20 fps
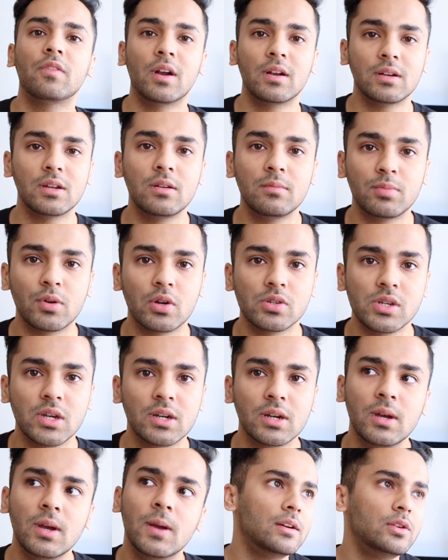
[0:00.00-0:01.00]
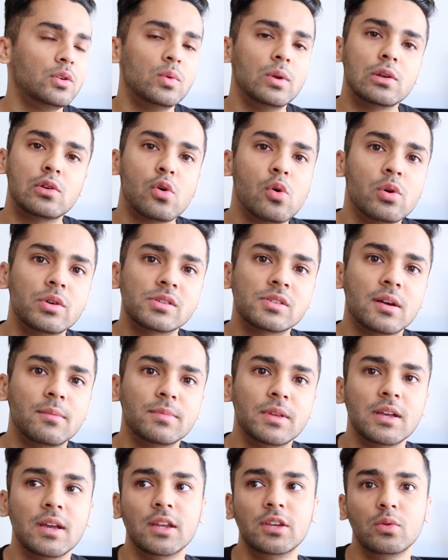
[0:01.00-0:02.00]
front end project, you will code
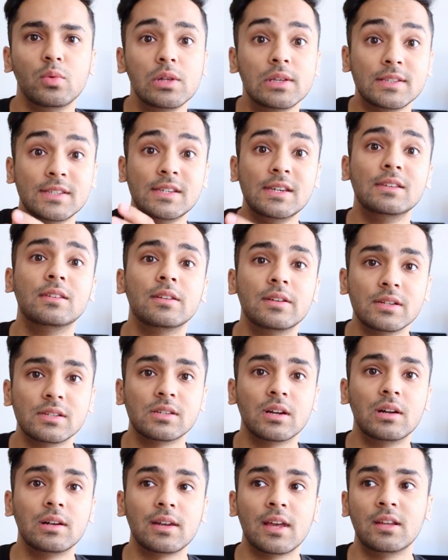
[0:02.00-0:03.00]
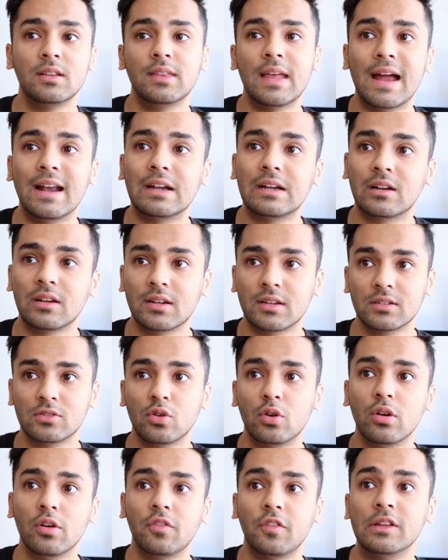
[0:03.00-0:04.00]
something and you will see the result and that
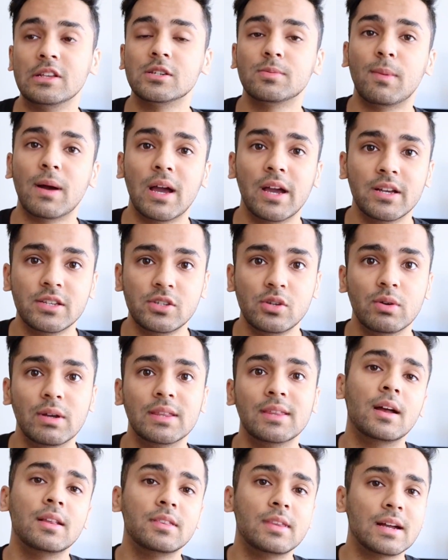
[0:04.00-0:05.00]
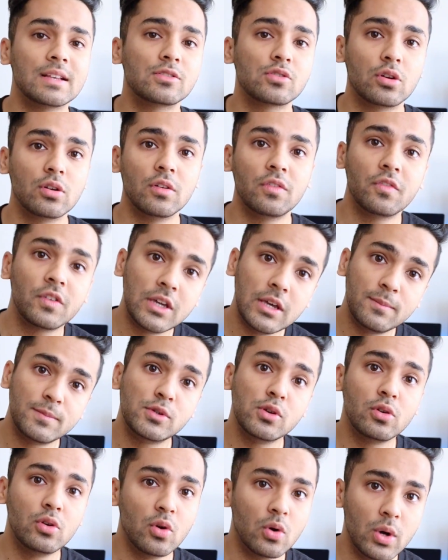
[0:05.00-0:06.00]
sort of inspires you and, and that sort of keeps
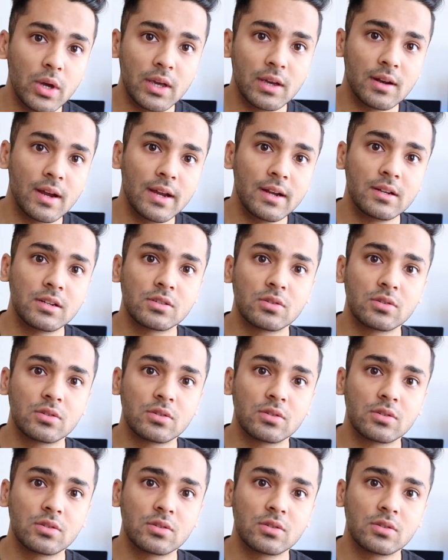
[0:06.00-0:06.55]
you going, right?